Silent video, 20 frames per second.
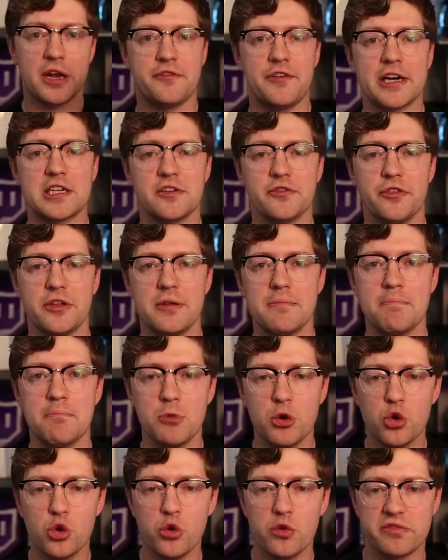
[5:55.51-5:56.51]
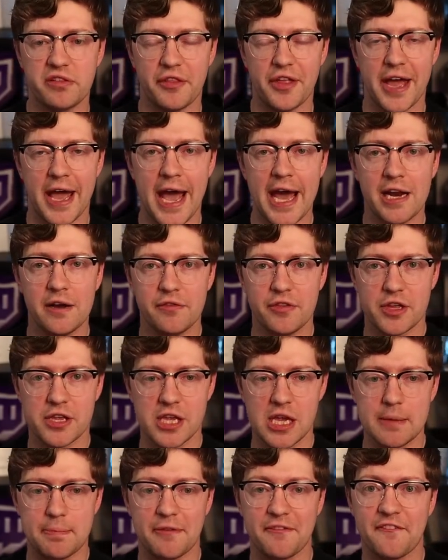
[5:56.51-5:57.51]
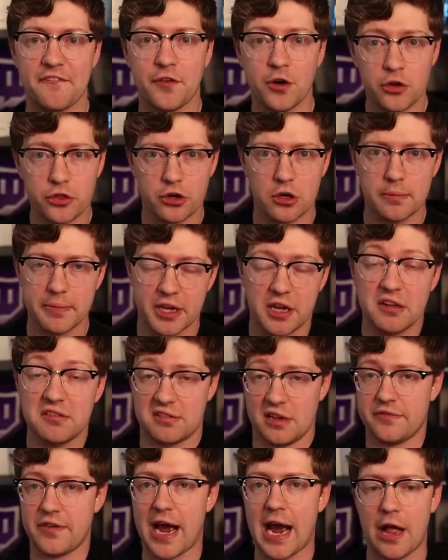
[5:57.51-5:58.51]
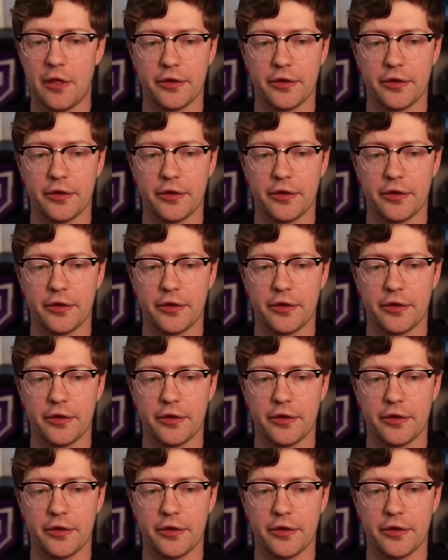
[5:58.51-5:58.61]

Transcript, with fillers: that effectively moves the head of the heap further because they've